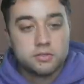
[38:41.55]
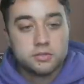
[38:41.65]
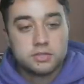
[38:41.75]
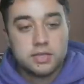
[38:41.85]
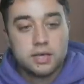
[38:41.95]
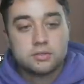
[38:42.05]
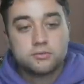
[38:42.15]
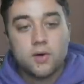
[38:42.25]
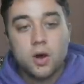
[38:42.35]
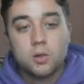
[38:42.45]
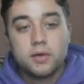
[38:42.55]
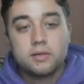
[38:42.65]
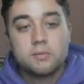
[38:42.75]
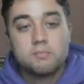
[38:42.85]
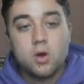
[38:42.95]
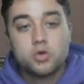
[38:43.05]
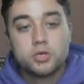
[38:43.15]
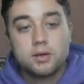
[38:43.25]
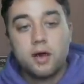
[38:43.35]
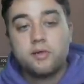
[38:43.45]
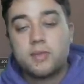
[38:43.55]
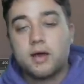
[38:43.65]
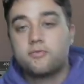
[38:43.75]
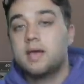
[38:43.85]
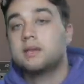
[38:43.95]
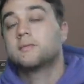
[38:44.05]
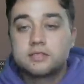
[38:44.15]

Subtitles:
but you'll see it's following the motion of my face.